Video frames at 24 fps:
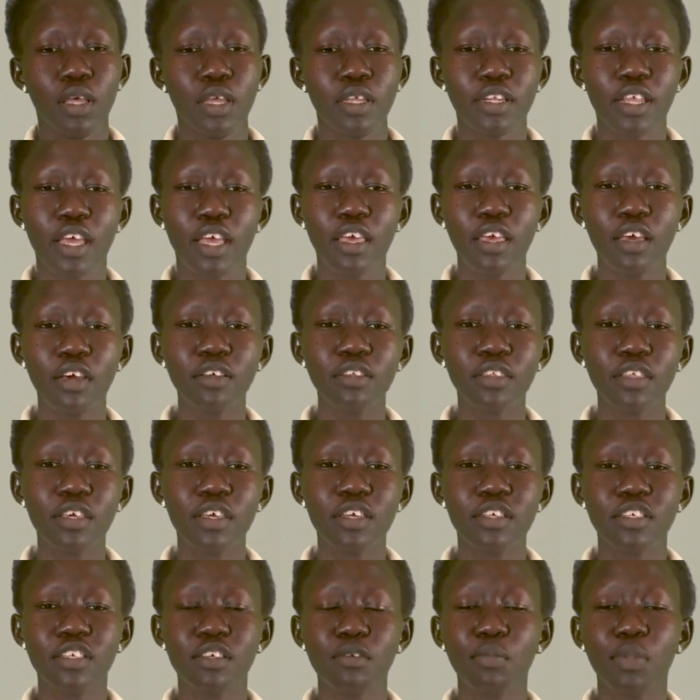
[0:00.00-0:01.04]
The Healthy
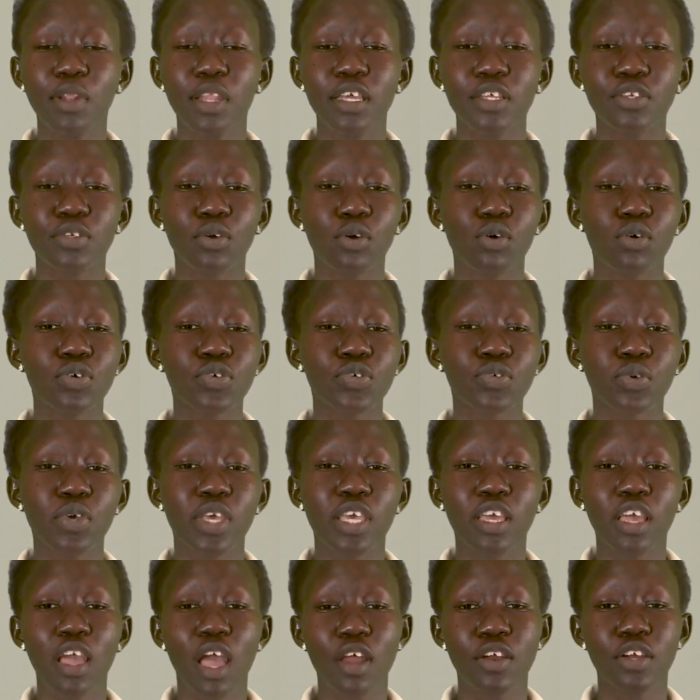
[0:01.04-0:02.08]
Eating Plate also
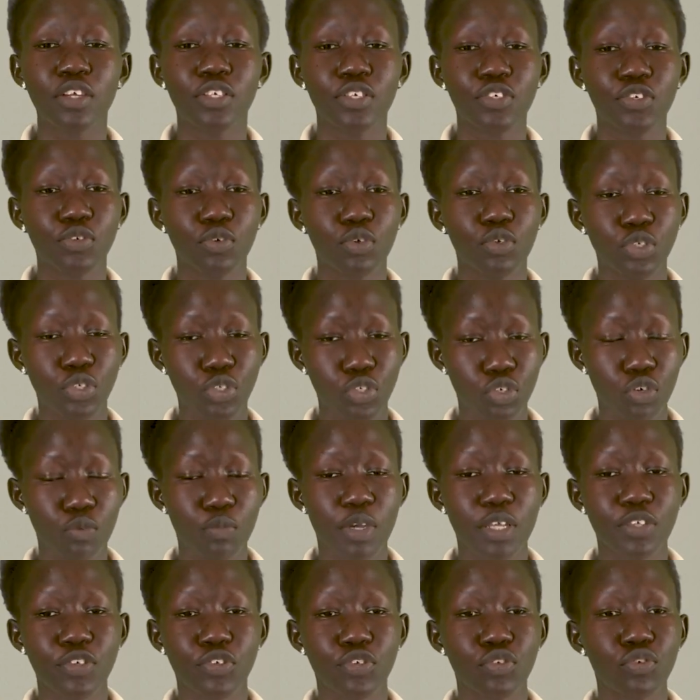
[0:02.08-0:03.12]
encourages
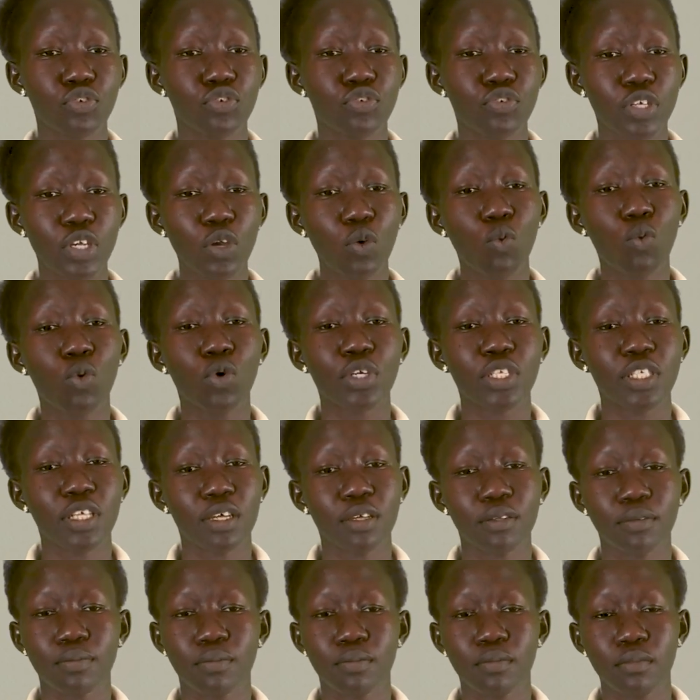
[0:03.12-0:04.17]
consumers to drink water
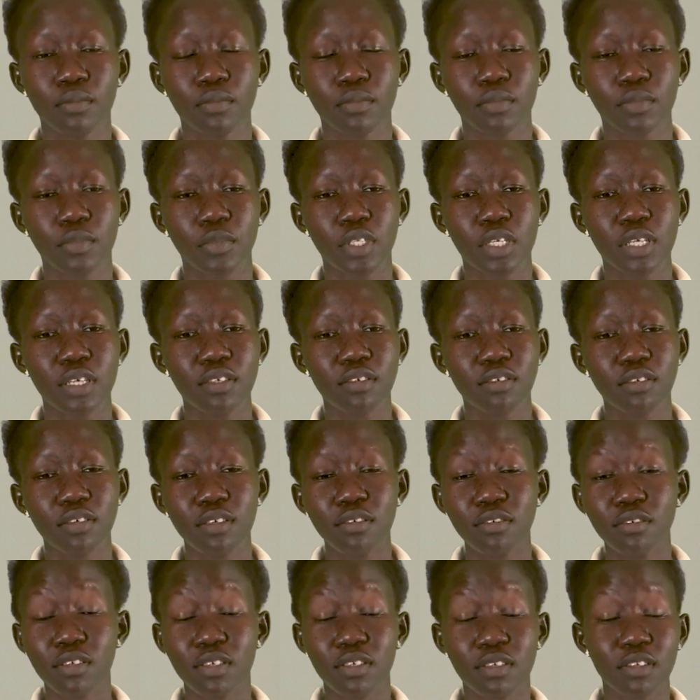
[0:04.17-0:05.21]

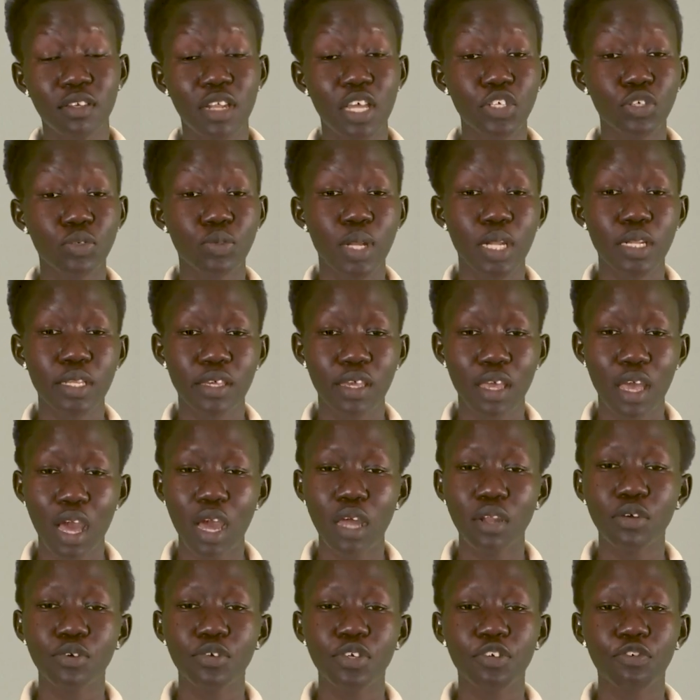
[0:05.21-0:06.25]
since it's naturally
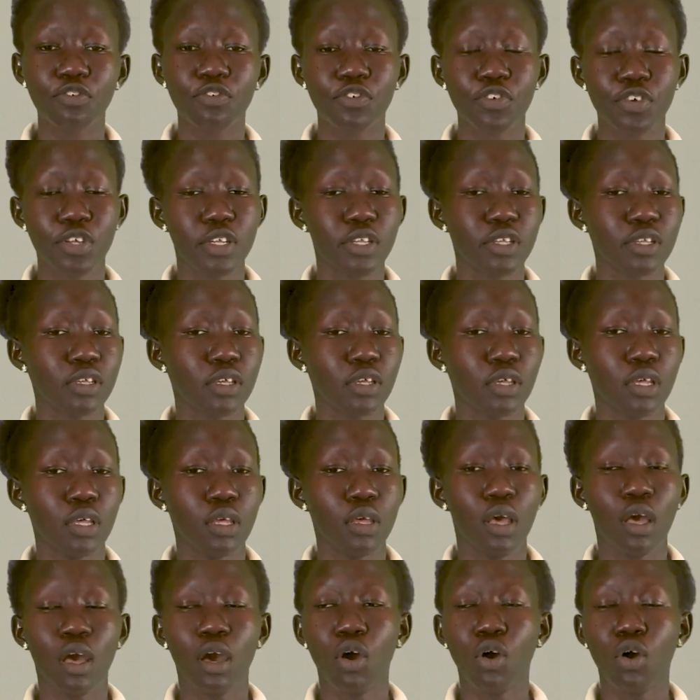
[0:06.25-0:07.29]
calorie-free,
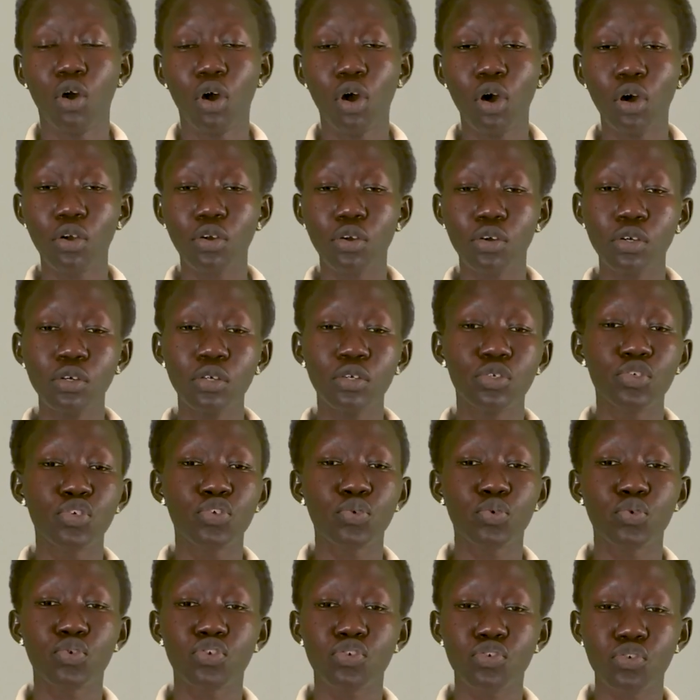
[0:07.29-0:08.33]
or
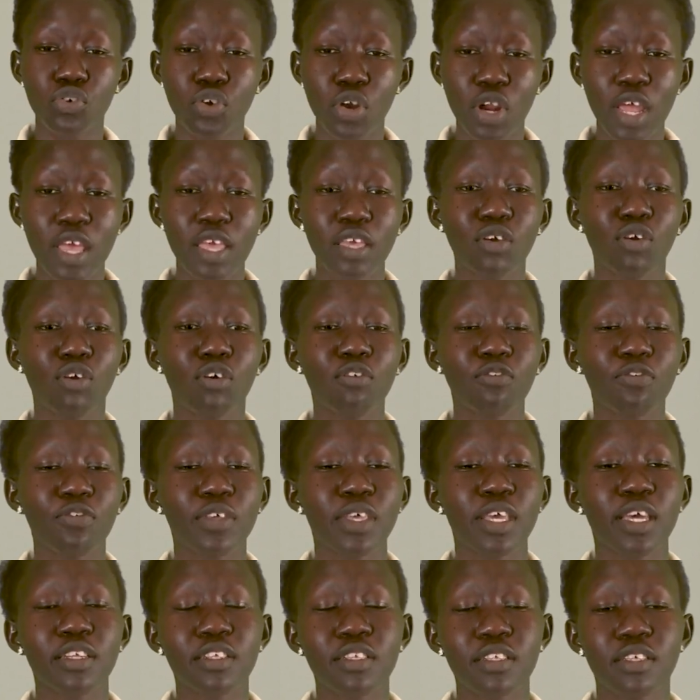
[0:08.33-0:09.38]
to try
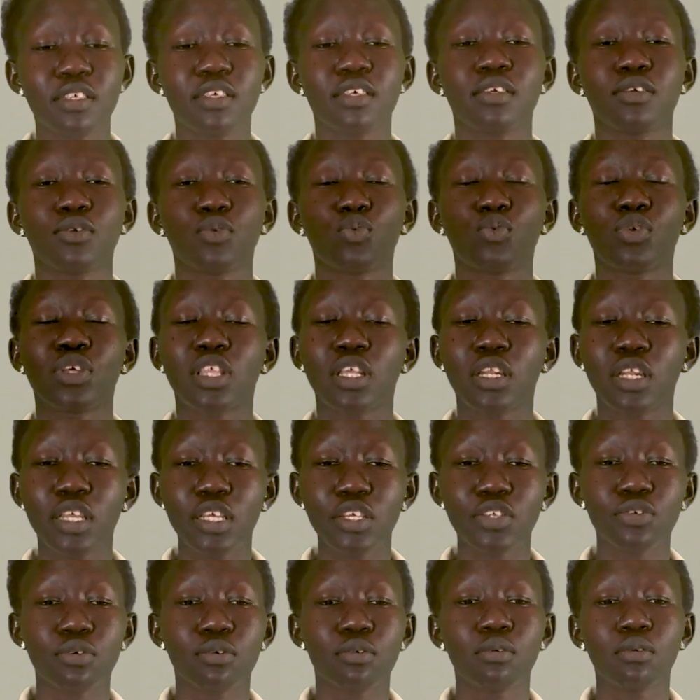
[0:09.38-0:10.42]
coffee and tea with
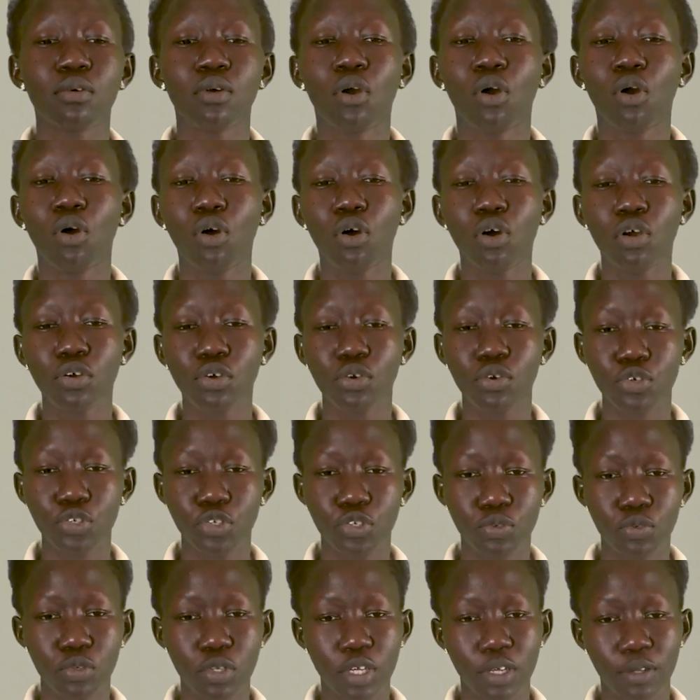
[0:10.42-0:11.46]
little or no
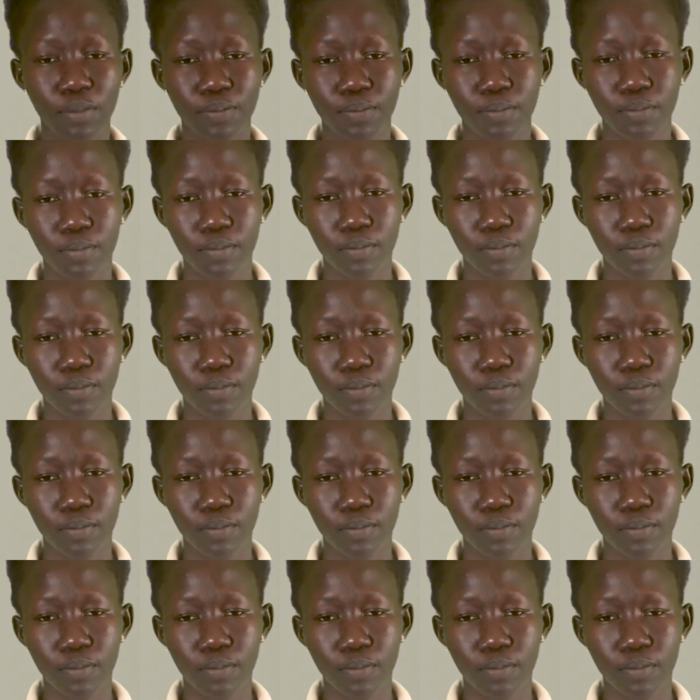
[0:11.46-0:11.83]
sugar.